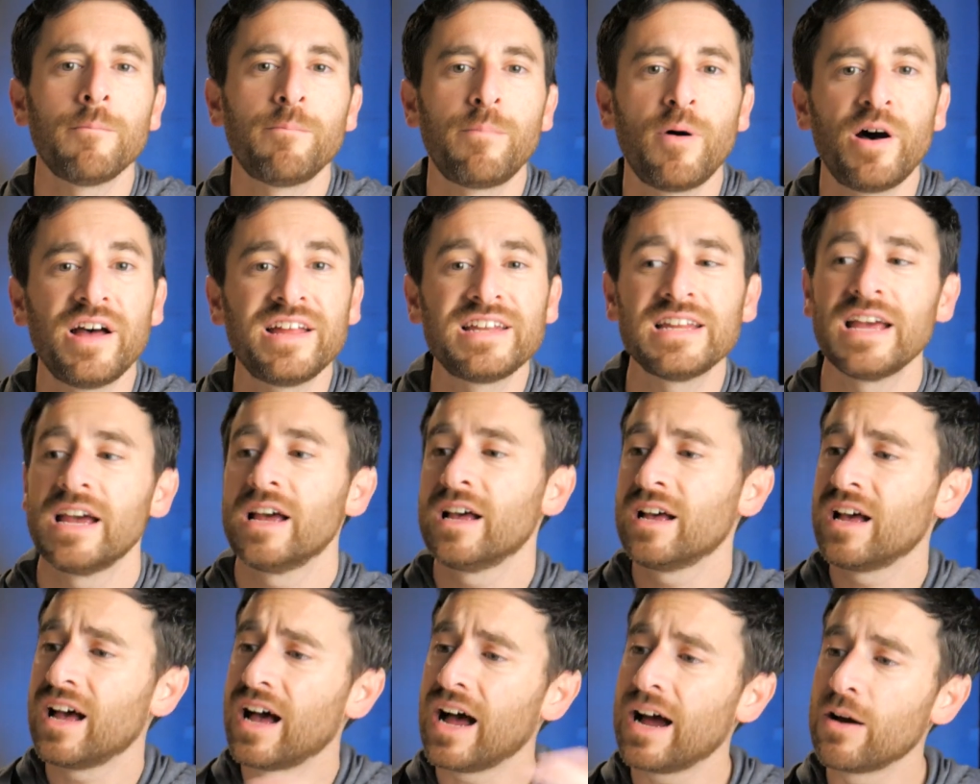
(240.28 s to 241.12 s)
but
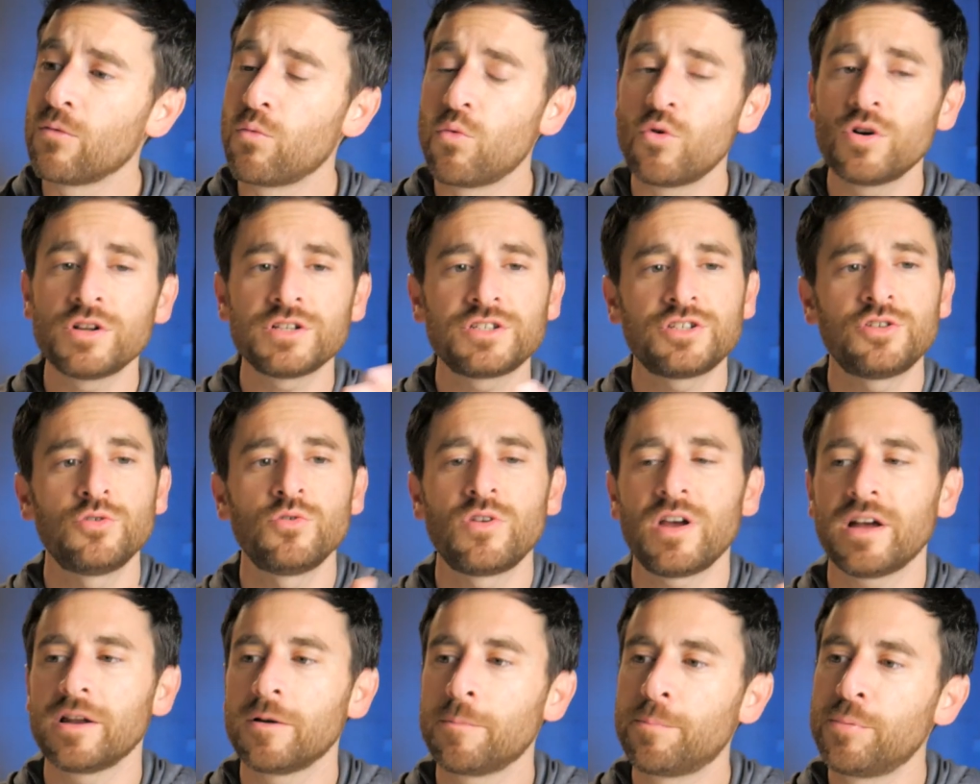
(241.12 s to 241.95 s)
I want to
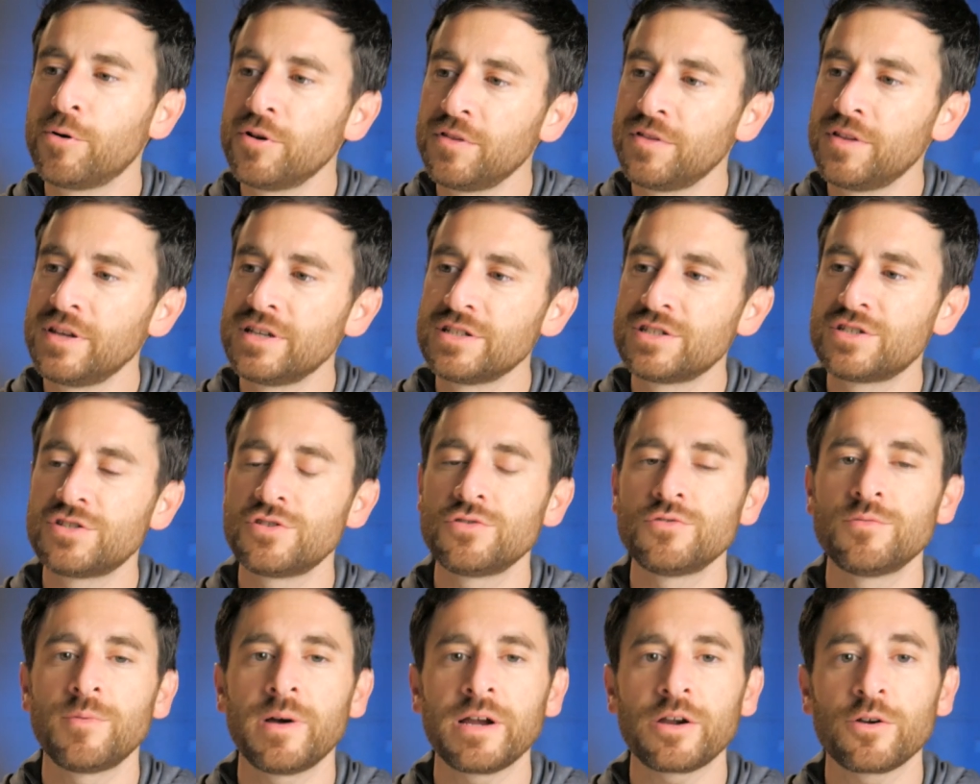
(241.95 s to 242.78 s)
kind of put these
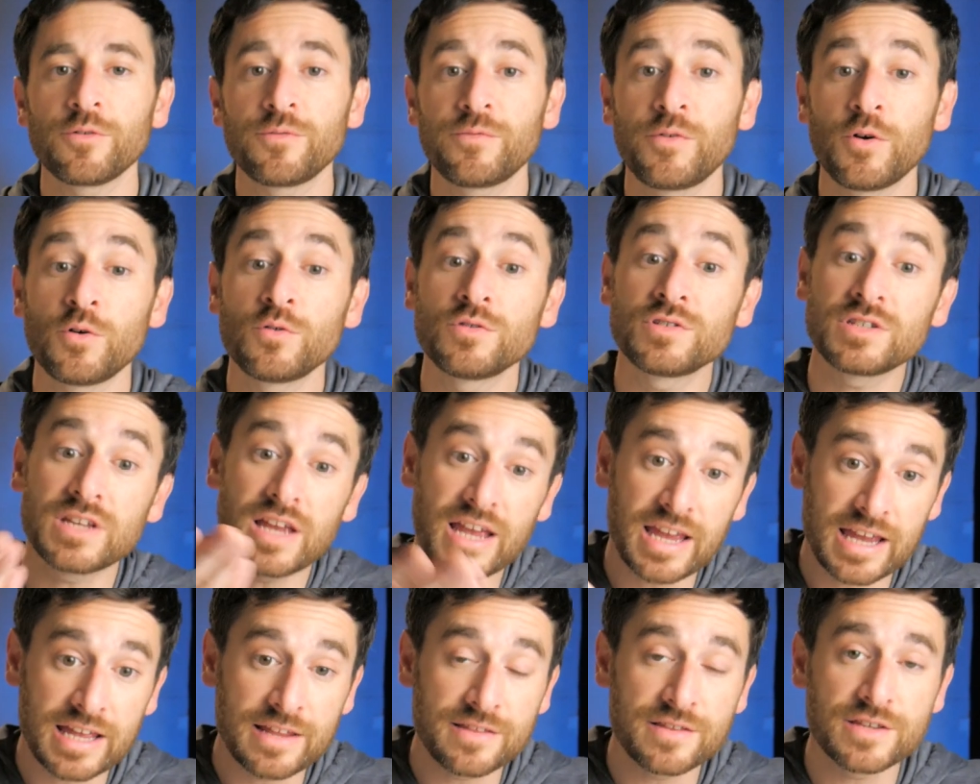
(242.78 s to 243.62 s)
2 microphones
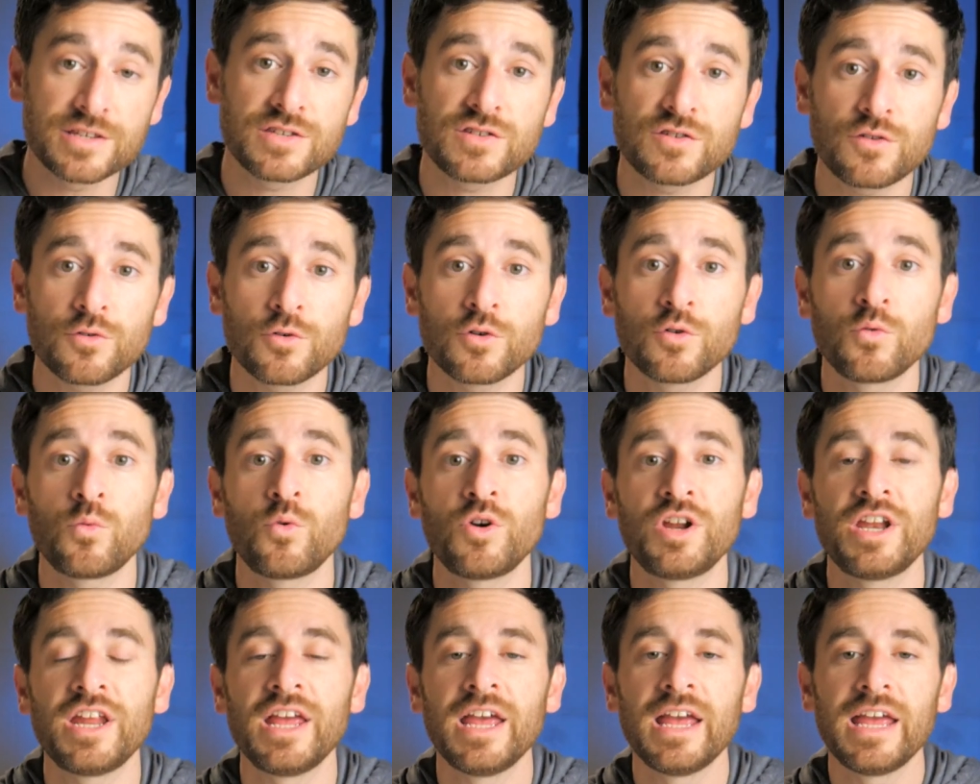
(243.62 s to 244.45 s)
and this third
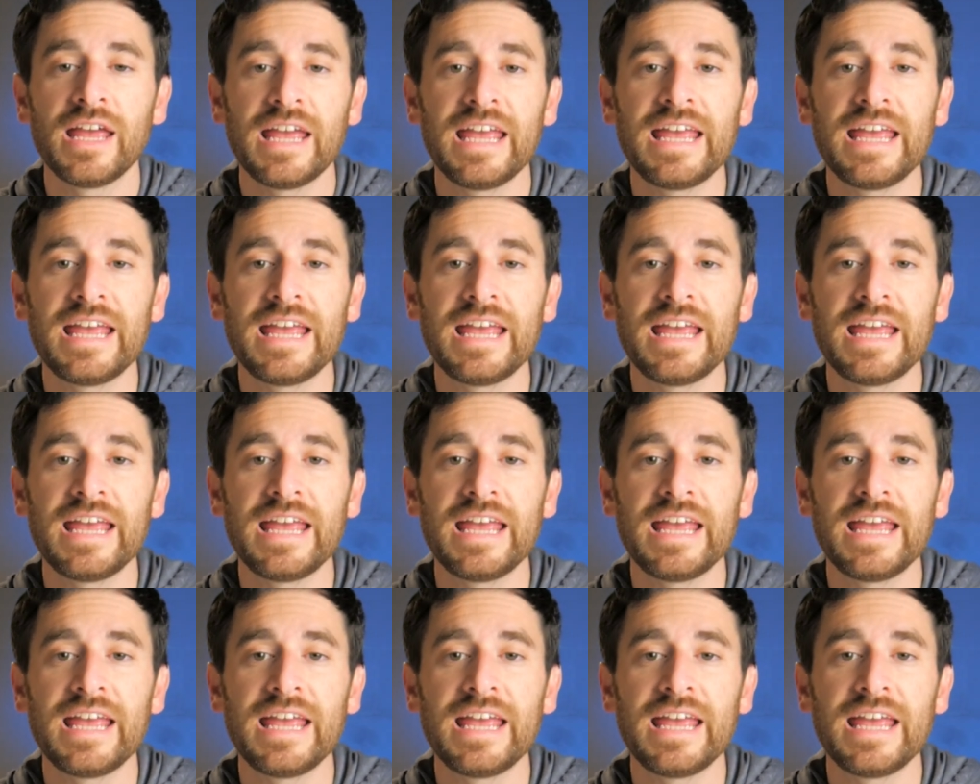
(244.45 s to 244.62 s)
one